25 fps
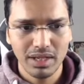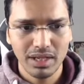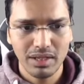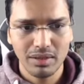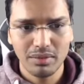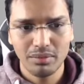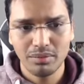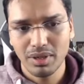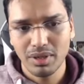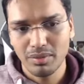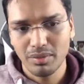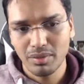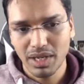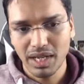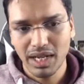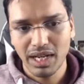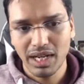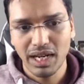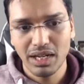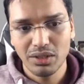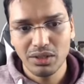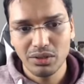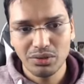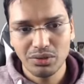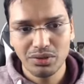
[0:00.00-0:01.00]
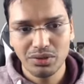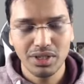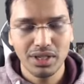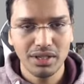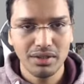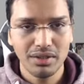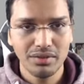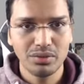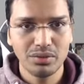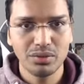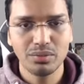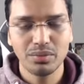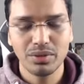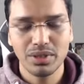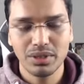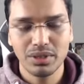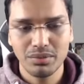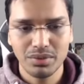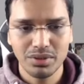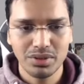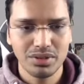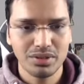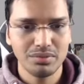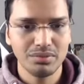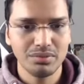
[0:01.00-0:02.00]
I don't have to play
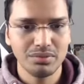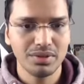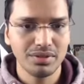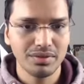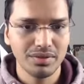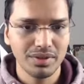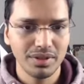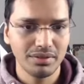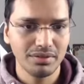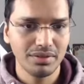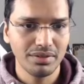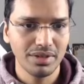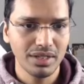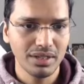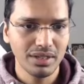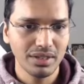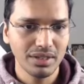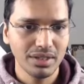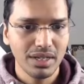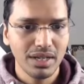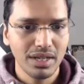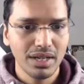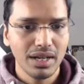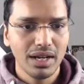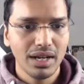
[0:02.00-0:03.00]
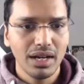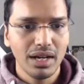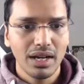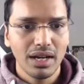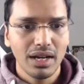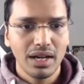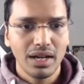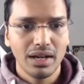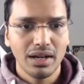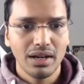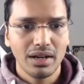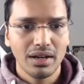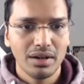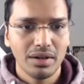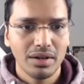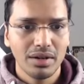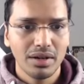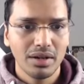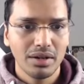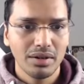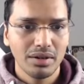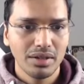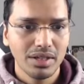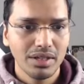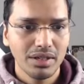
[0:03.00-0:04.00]
bishop b5 yet.
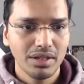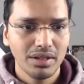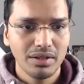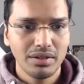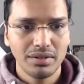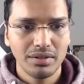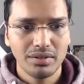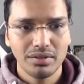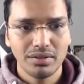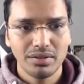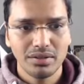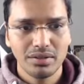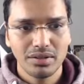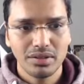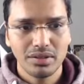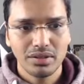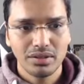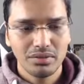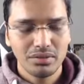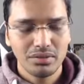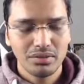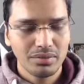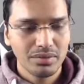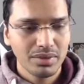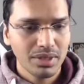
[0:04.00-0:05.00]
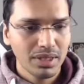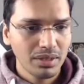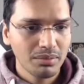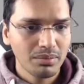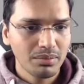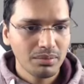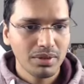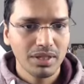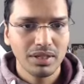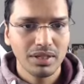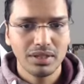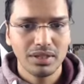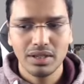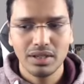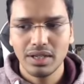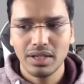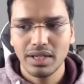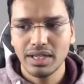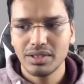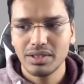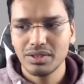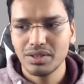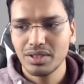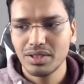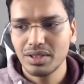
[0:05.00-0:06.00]
Here he played
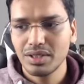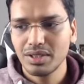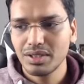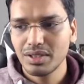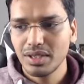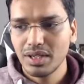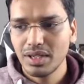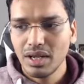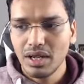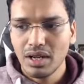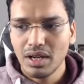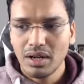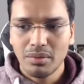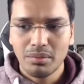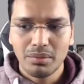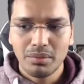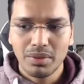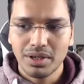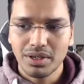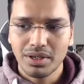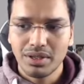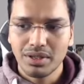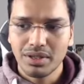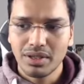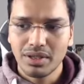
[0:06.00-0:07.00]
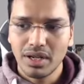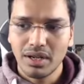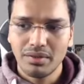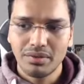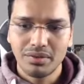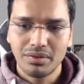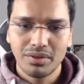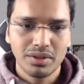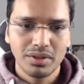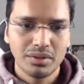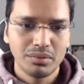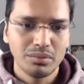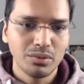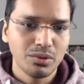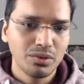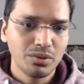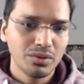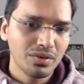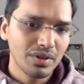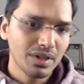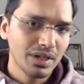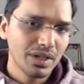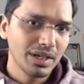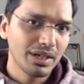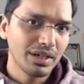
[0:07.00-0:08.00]
a6, but after a
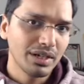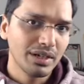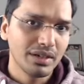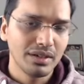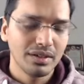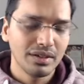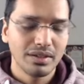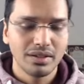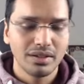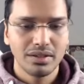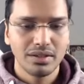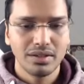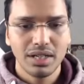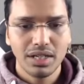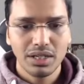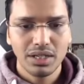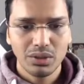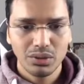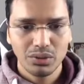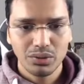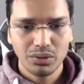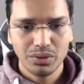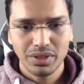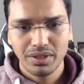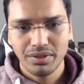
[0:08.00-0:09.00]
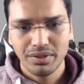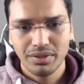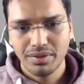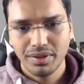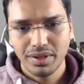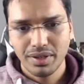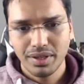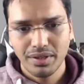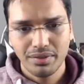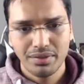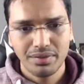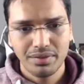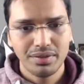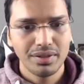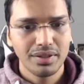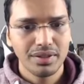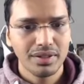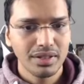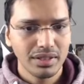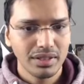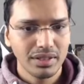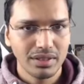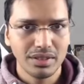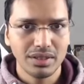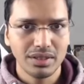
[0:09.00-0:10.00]
move like knight to e5,
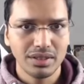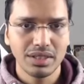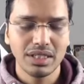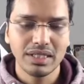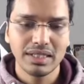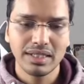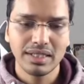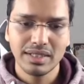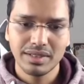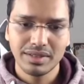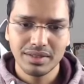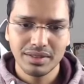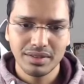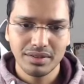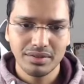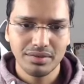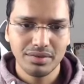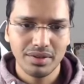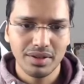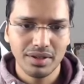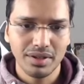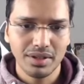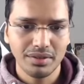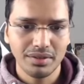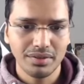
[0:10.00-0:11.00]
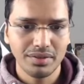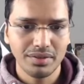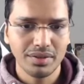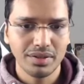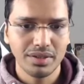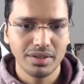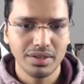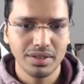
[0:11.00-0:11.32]
d takes e5,